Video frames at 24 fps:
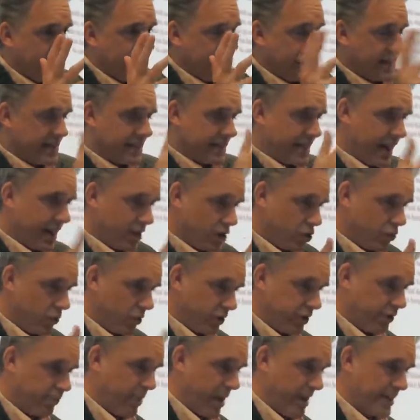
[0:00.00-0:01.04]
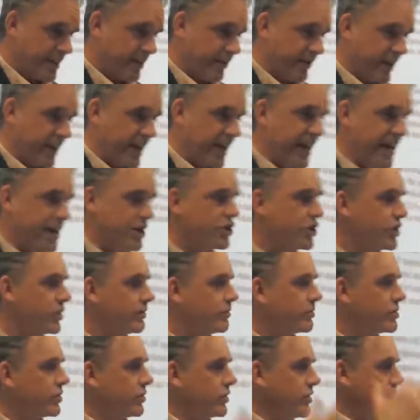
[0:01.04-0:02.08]
instinctual
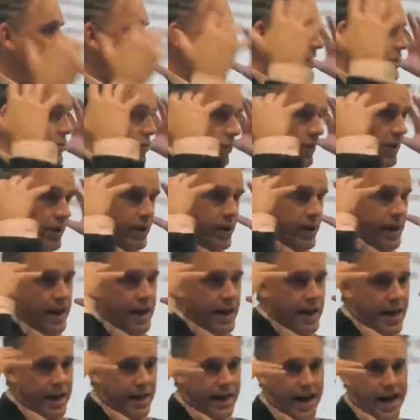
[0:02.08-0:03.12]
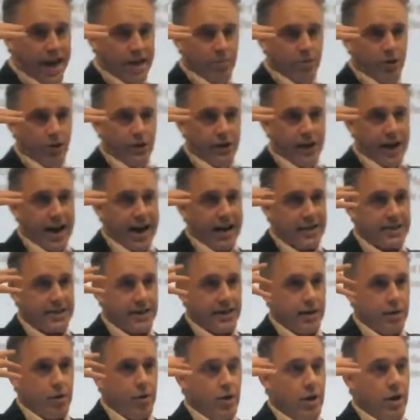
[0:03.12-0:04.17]
specification. So you imagine with an animal that has
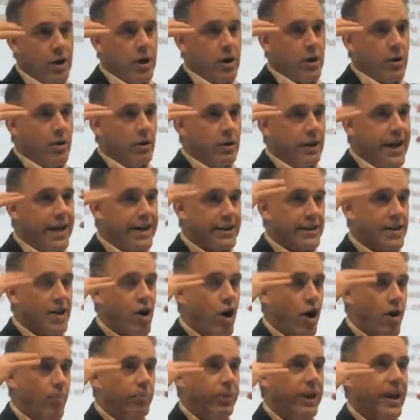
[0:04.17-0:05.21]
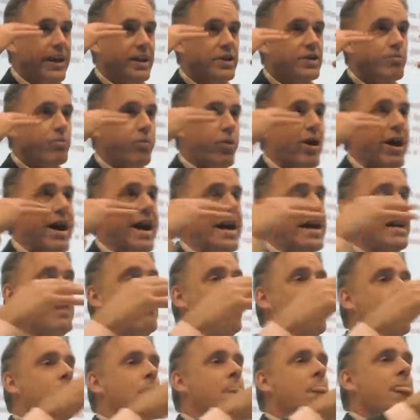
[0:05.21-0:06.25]
a less complex
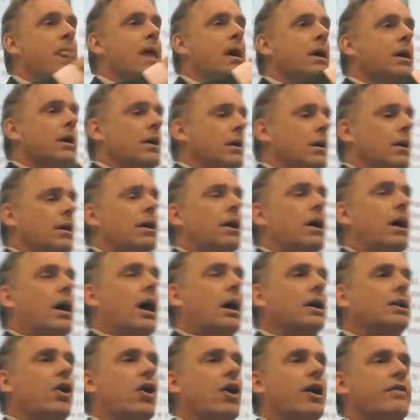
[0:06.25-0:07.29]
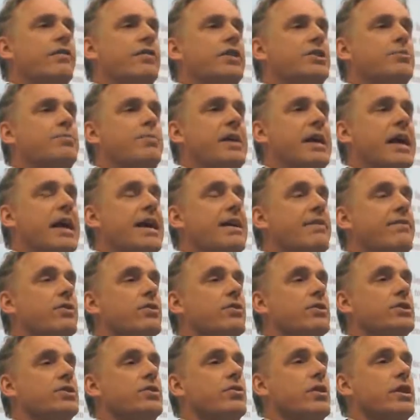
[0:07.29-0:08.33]
brain, a lot of its
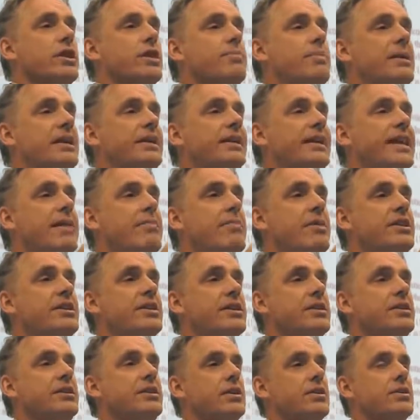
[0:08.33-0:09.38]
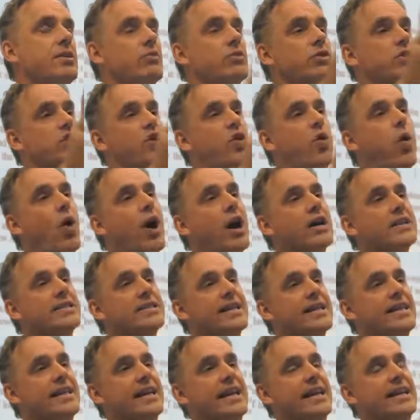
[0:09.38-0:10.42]
behavior is going to be limited to those
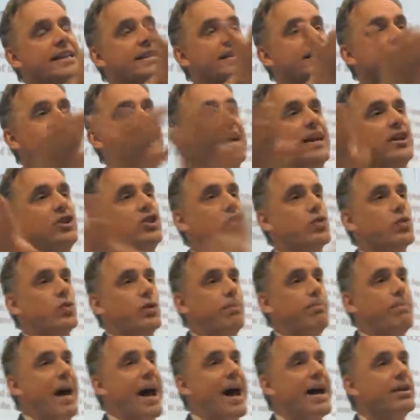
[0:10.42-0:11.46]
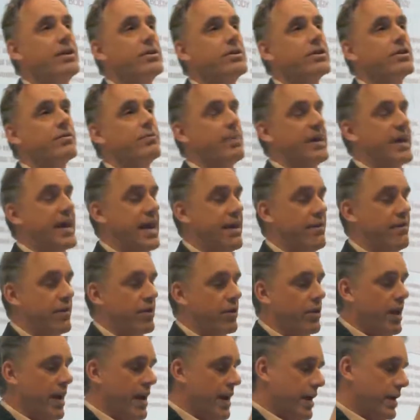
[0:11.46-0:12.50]
quasi-instinctual patterns of
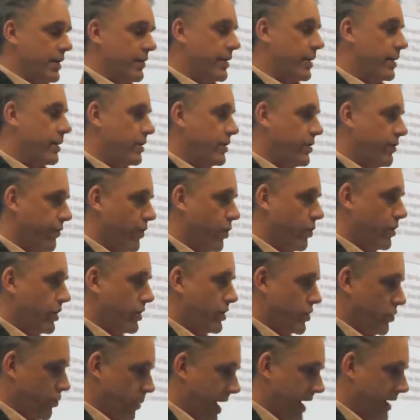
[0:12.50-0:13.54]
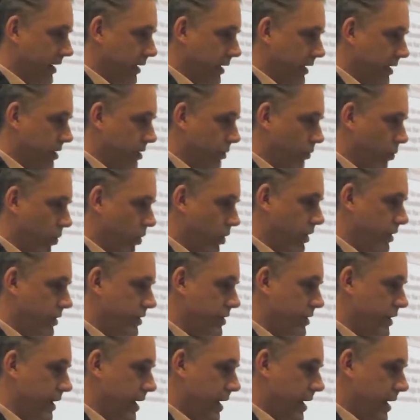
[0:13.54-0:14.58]
behavior that are devoted directly
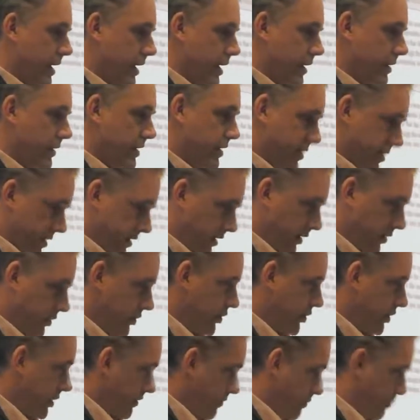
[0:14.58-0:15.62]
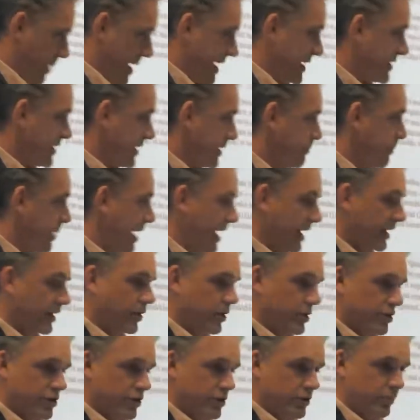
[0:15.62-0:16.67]
towards the solution of basic
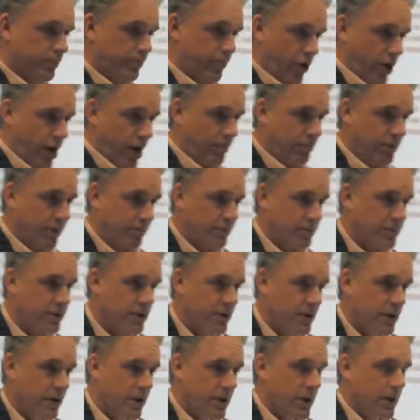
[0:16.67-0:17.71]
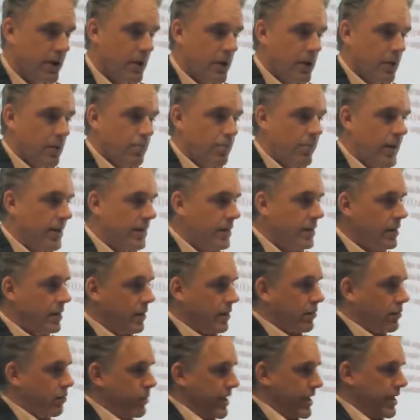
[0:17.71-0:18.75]
biological problems. But, you
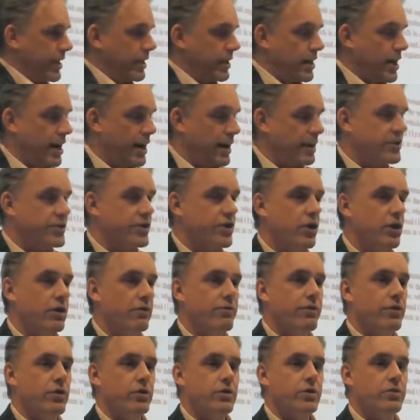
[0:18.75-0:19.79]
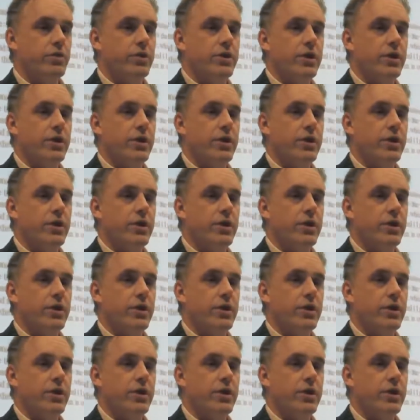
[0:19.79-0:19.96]
know, we can kind of solve those